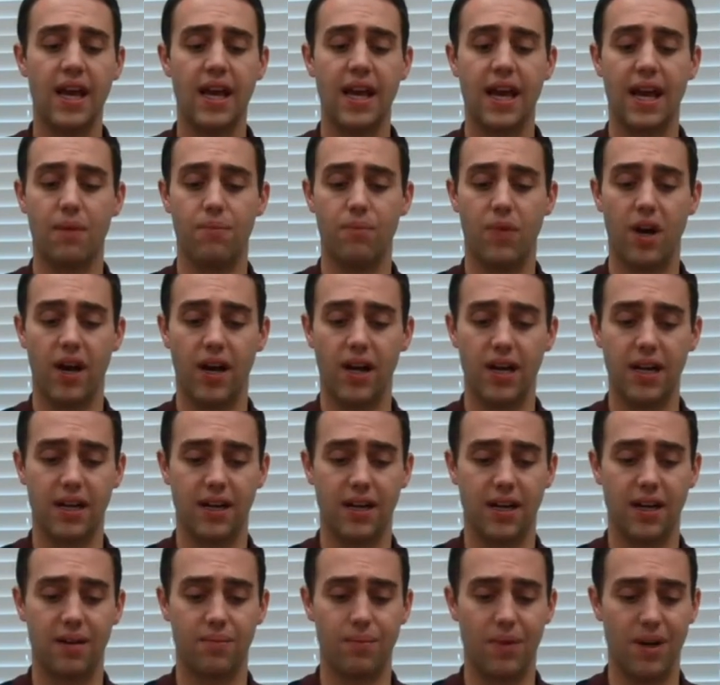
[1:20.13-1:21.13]
And my,
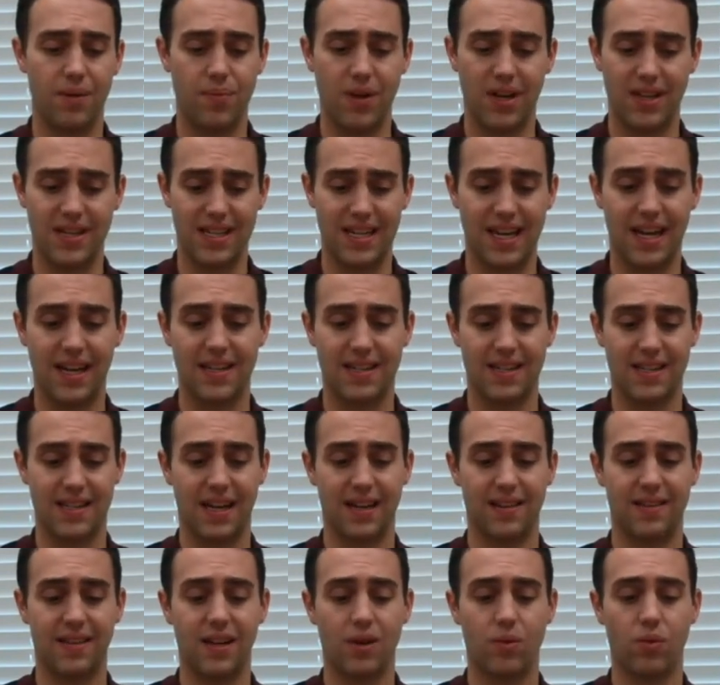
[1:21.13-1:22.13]
uh, my best guess is I
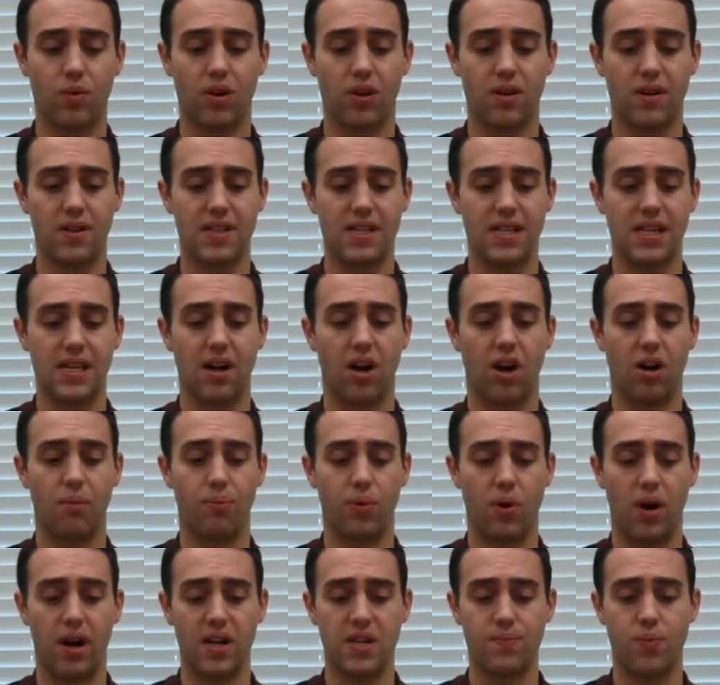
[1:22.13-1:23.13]
think we're going to see our
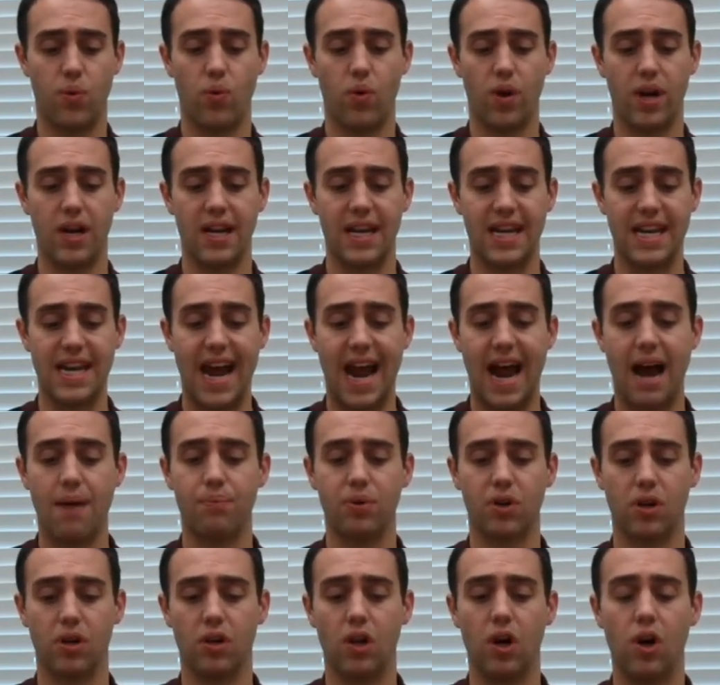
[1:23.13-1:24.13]
price point
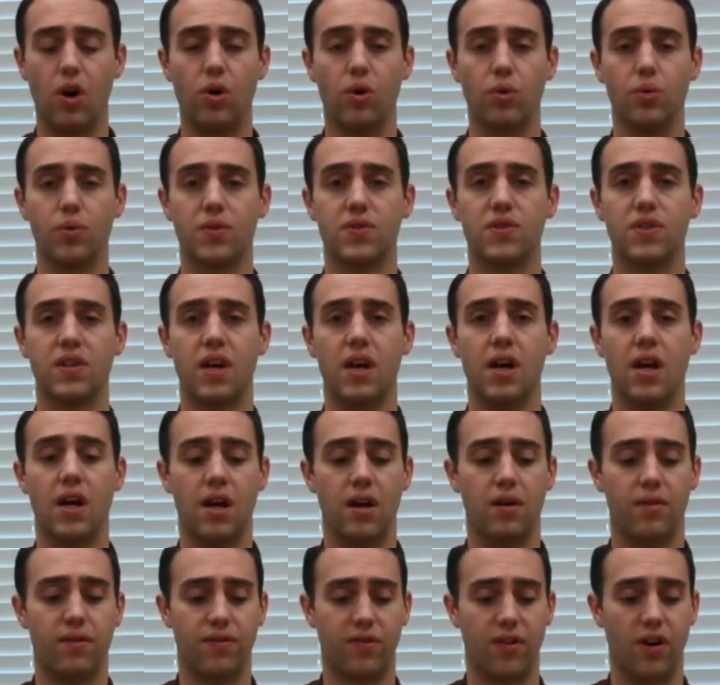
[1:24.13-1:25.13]
gap close
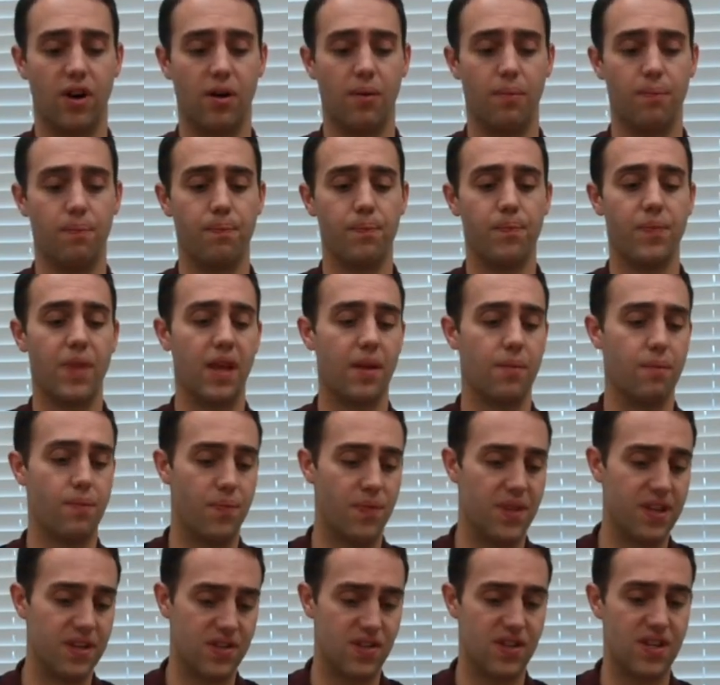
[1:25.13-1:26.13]
from
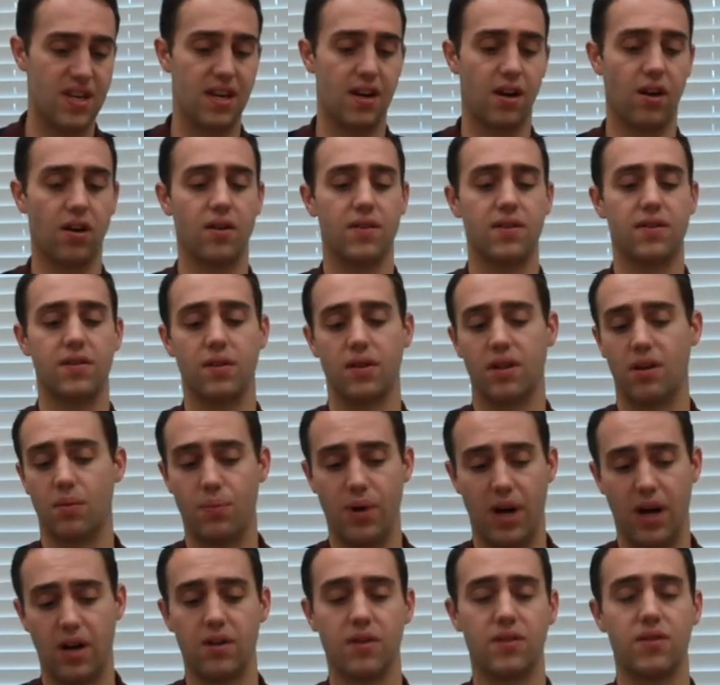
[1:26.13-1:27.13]
this year to
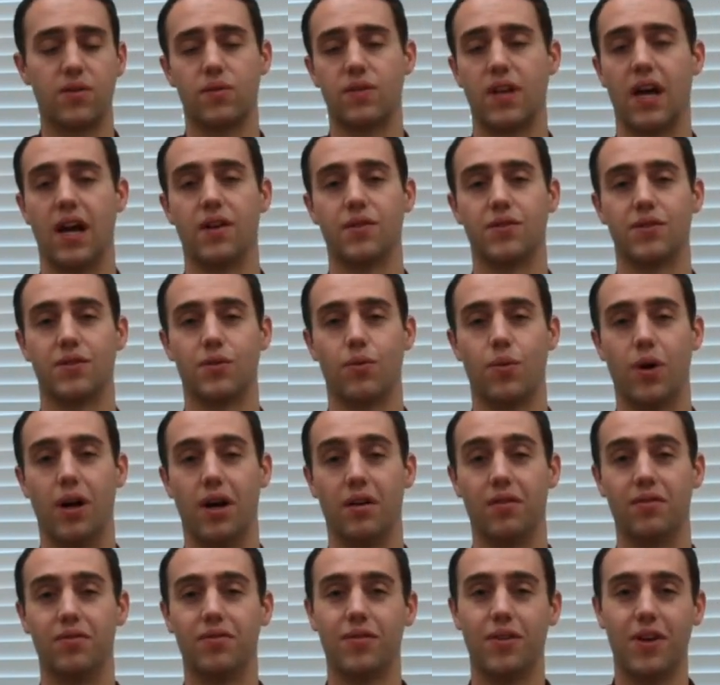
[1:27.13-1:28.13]
compared to
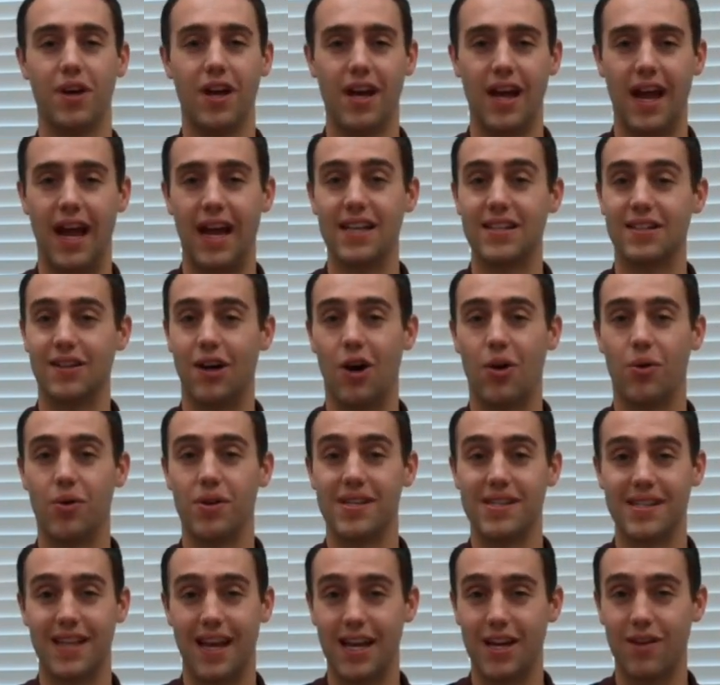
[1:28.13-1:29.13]
2012. As
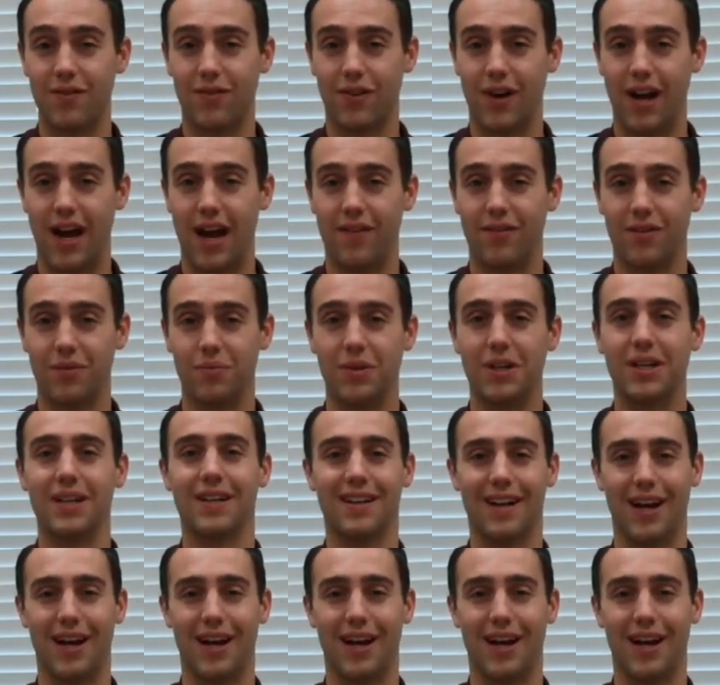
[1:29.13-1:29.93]
always, thank you for having me.